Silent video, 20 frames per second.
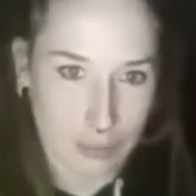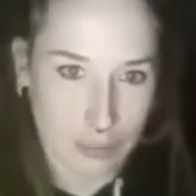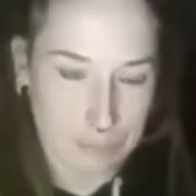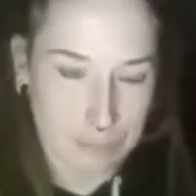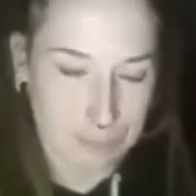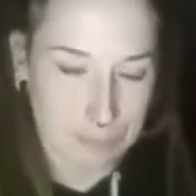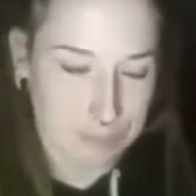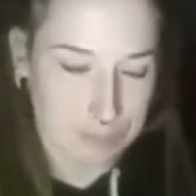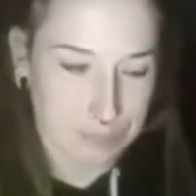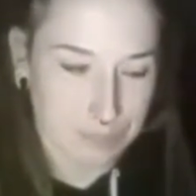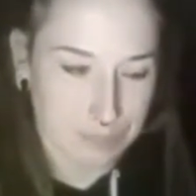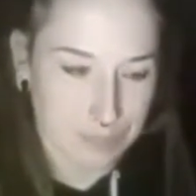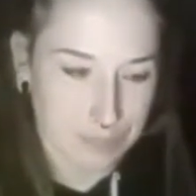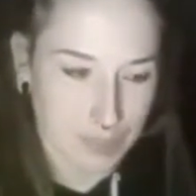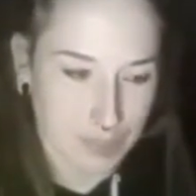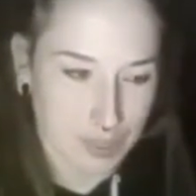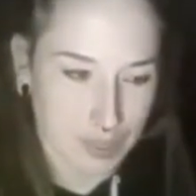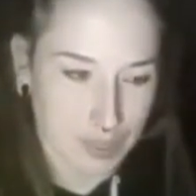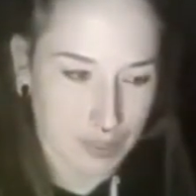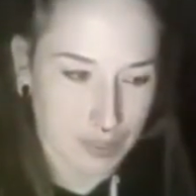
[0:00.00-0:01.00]
almost like a
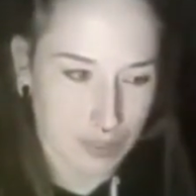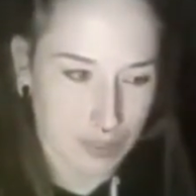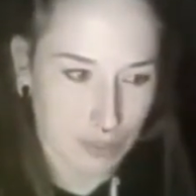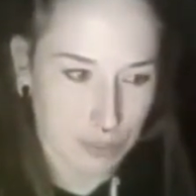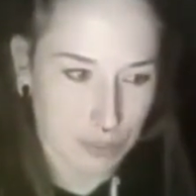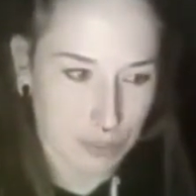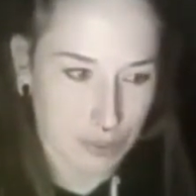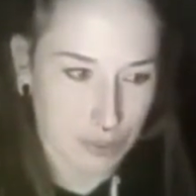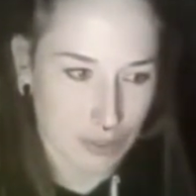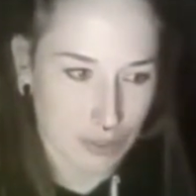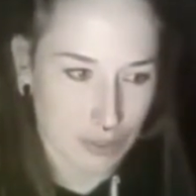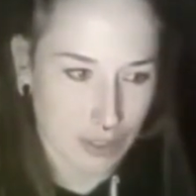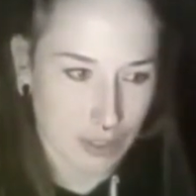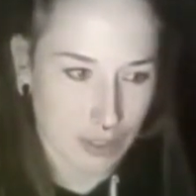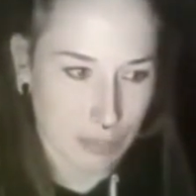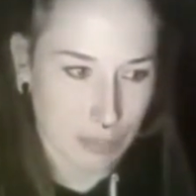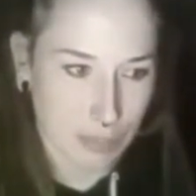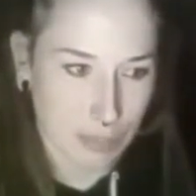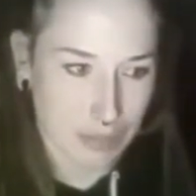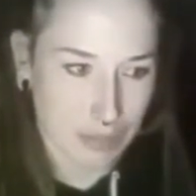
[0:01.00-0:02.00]
magnetic sound,
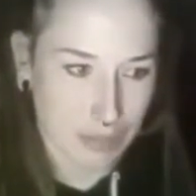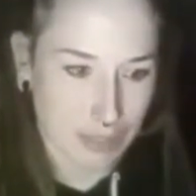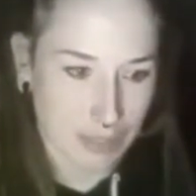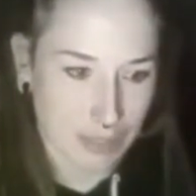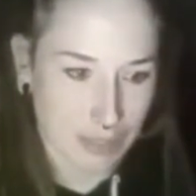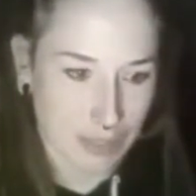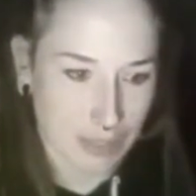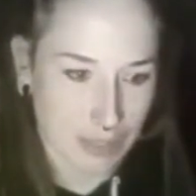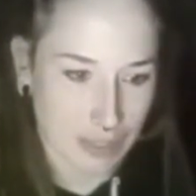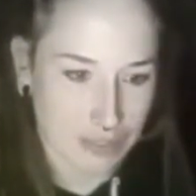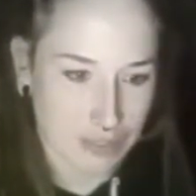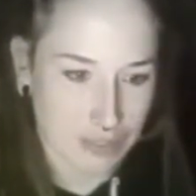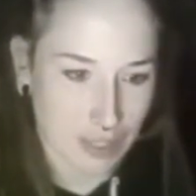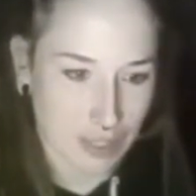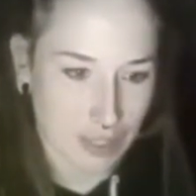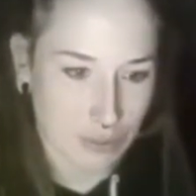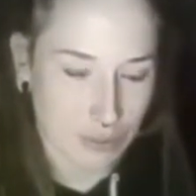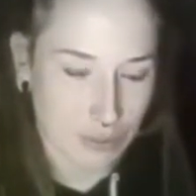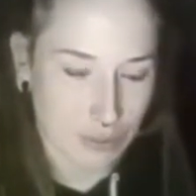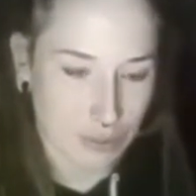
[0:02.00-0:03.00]
or like the
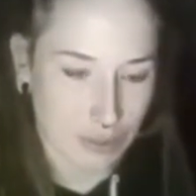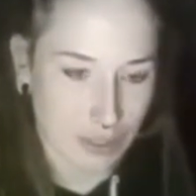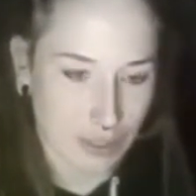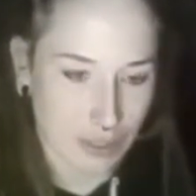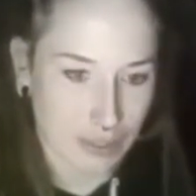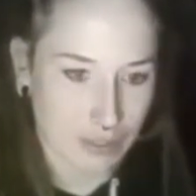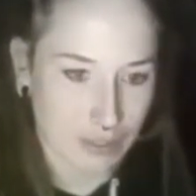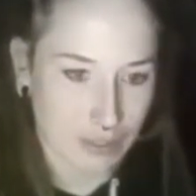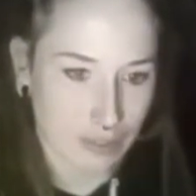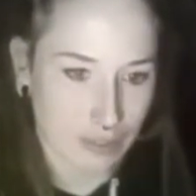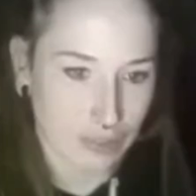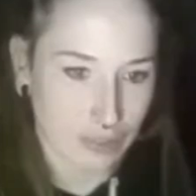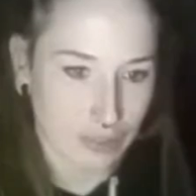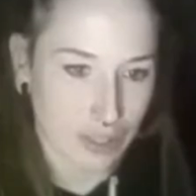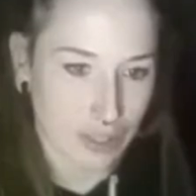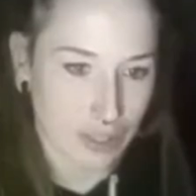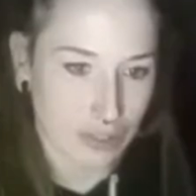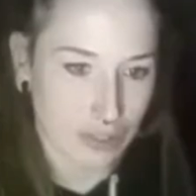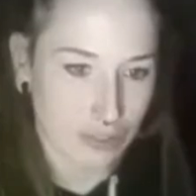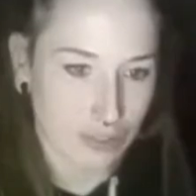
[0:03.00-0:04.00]
sound you hear
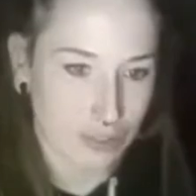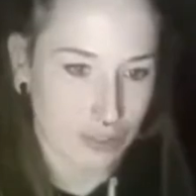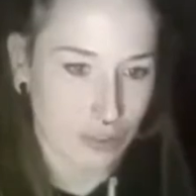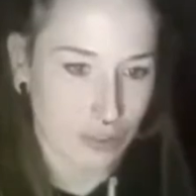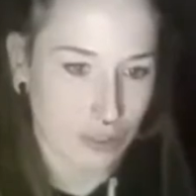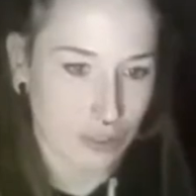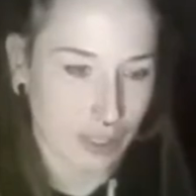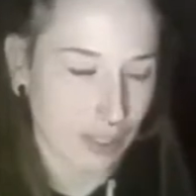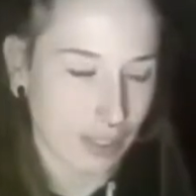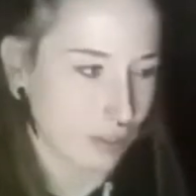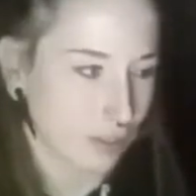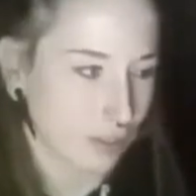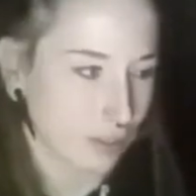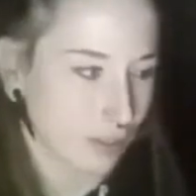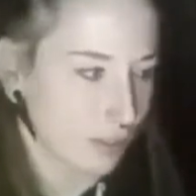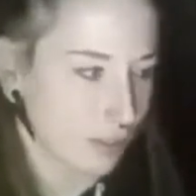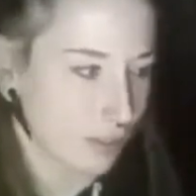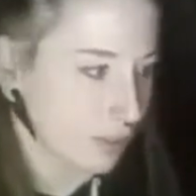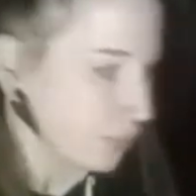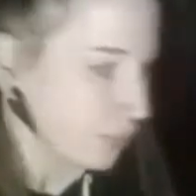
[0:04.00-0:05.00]
with
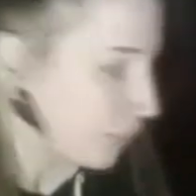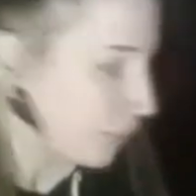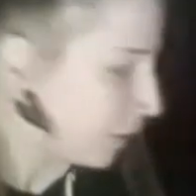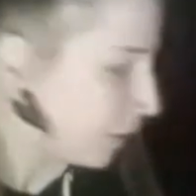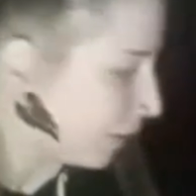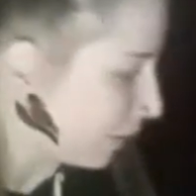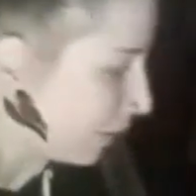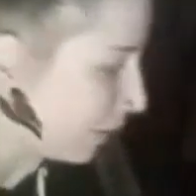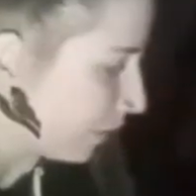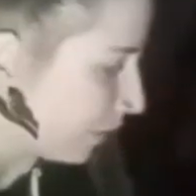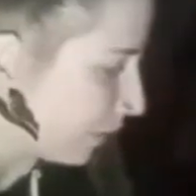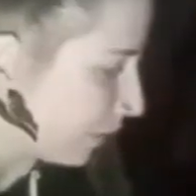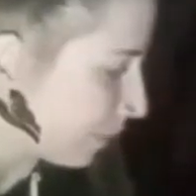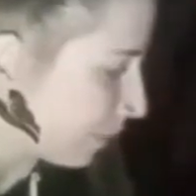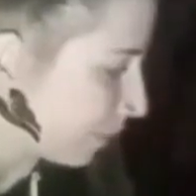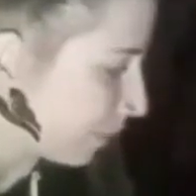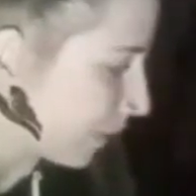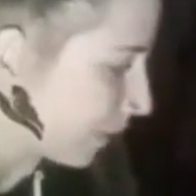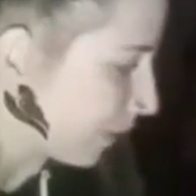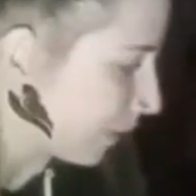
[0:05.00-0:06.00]
electronic
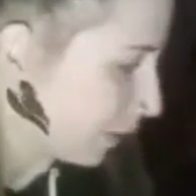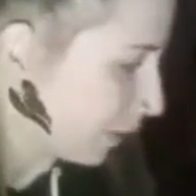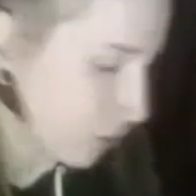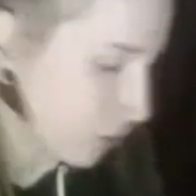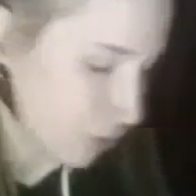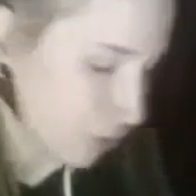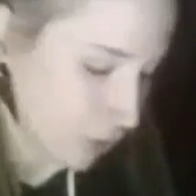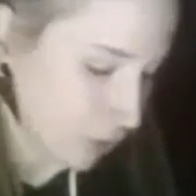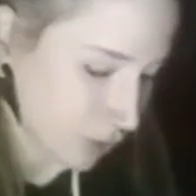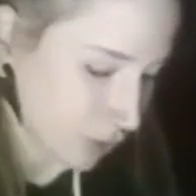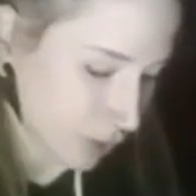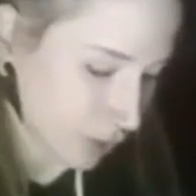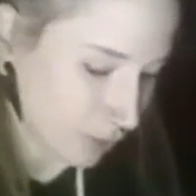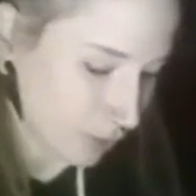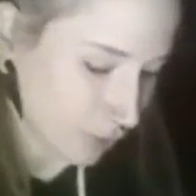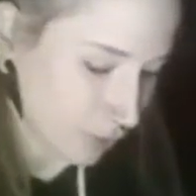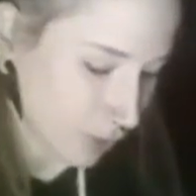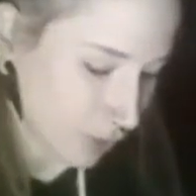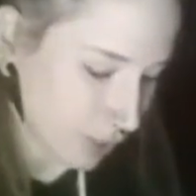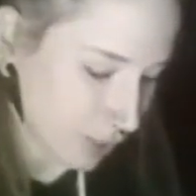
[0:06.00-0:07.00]
devices
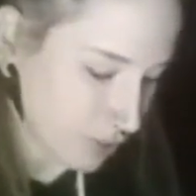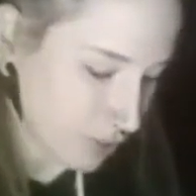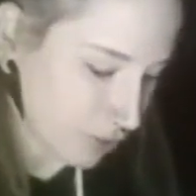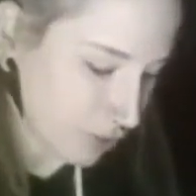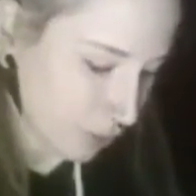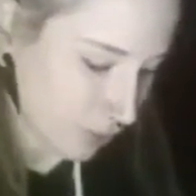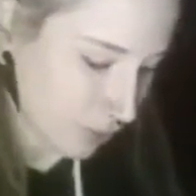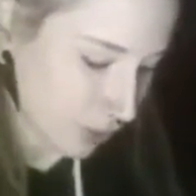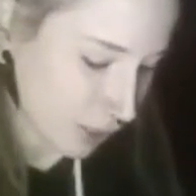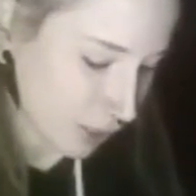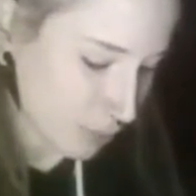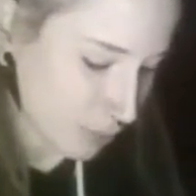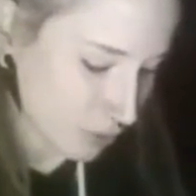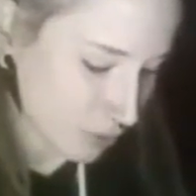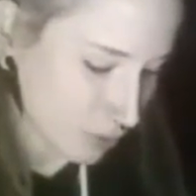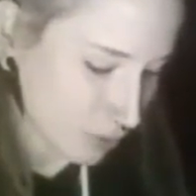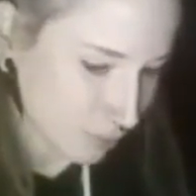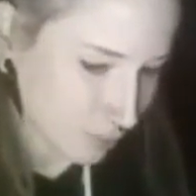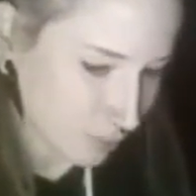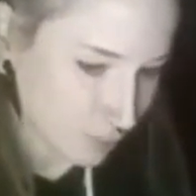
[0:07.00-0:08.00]
sometimes, some
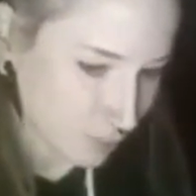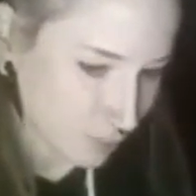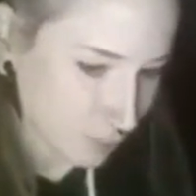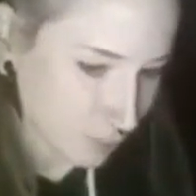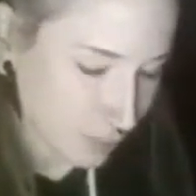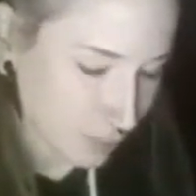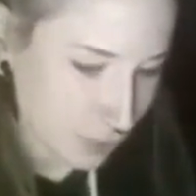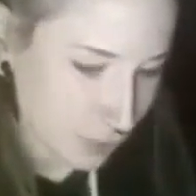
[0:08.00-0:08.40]
sort of sound of